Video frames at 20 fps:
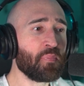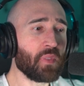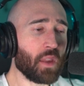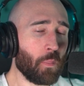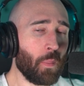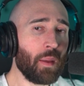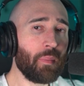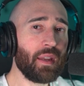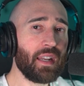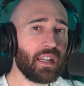
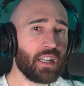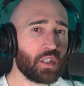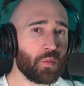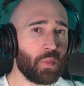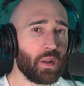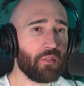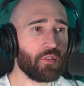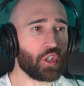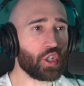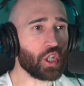maybe it is a
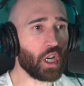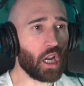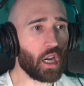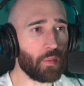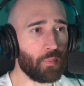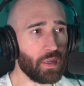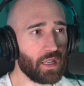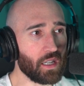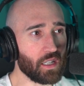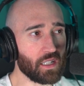bit of a
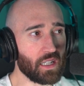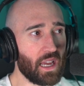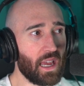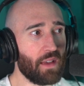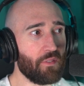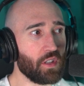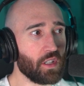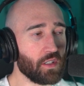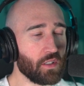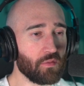shock because I
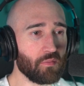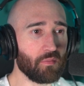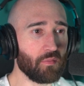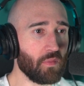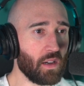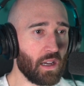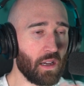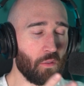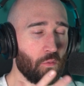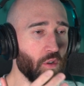haven't,
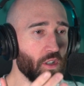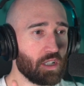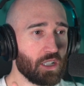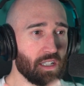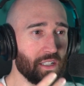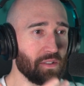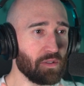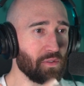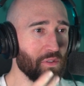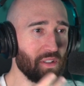I
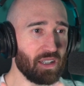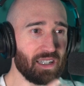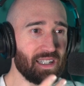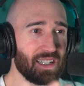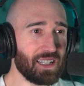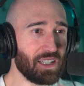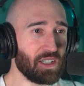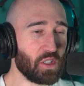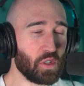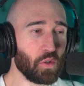wasn't
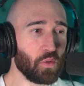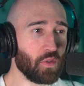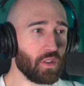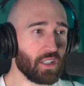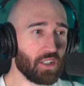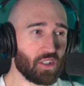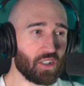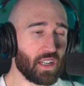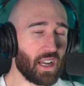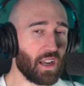listening to
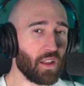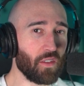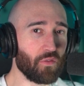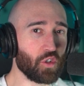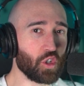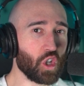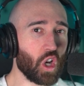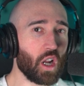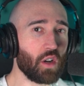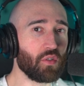this style of
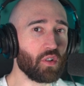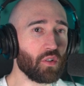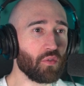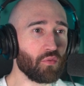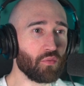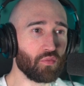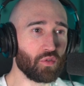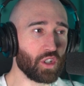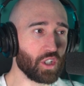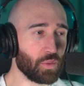genre
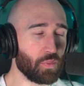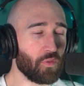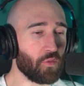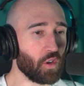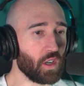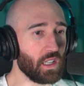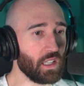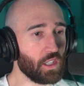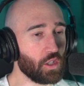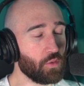just
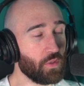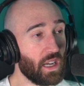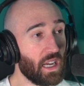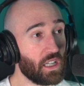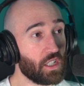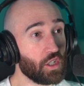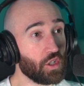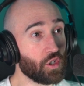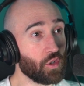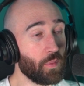before I did this
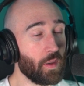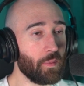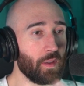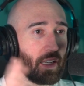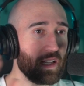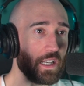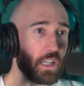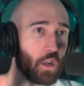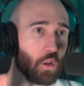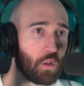reaction. So maybe I
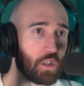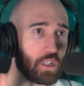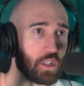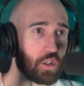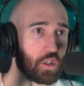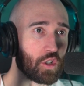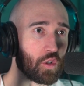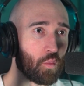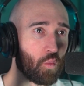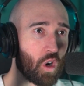need to go
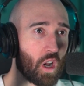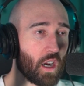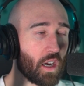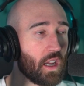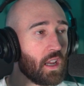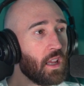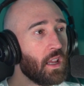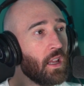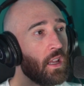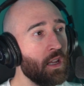listen to some rock,
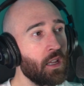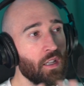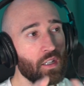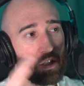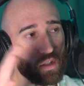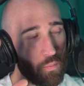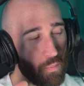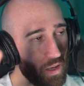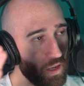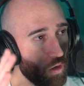
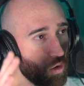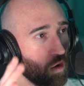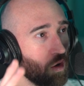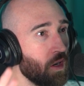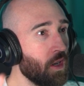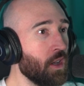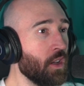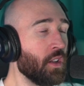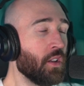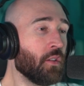some
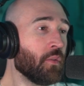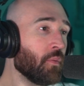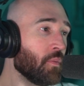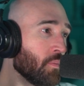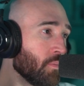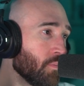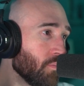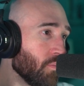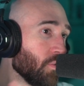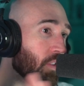metal,
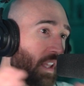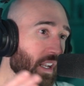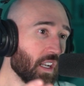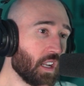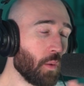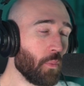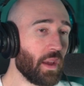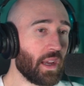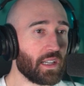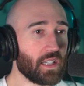then
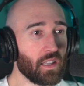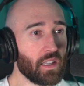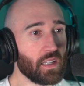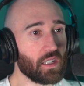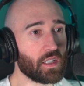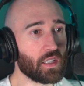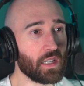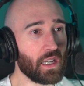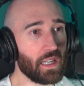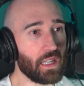come back to
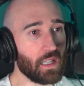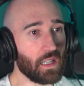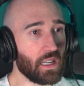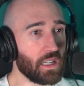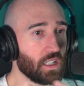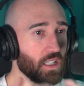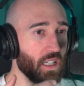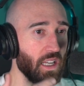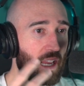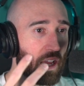this and,
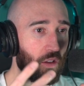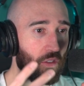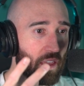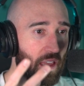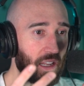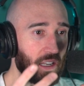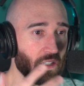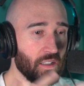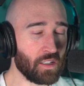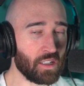and see how
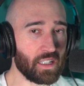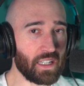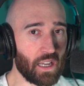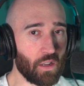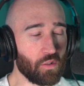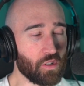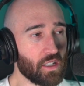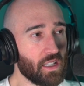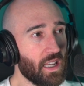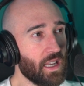that
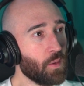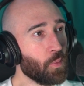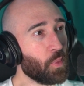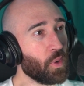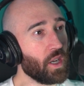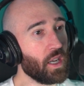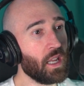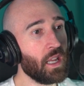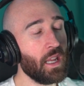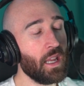sounds then.
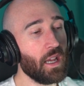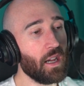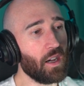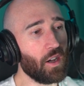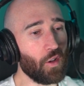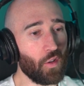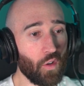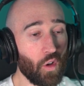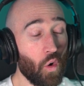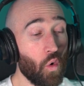But,
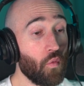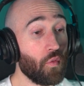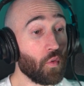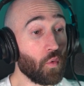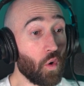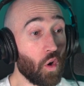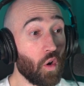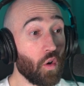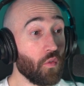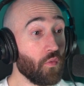uh,
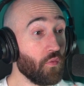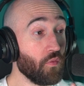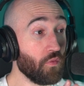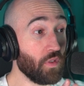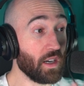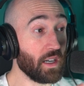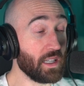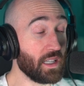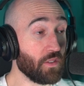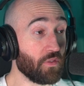overall
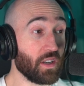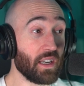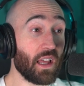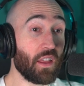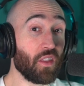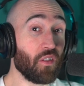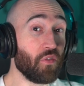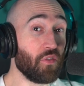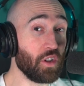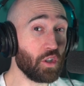very different.
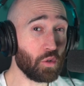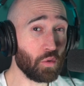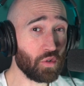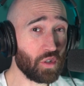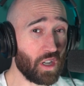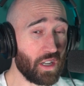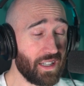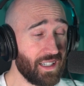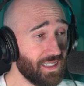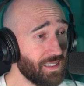Now the
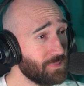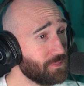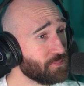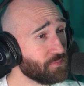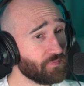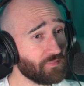visuals on here,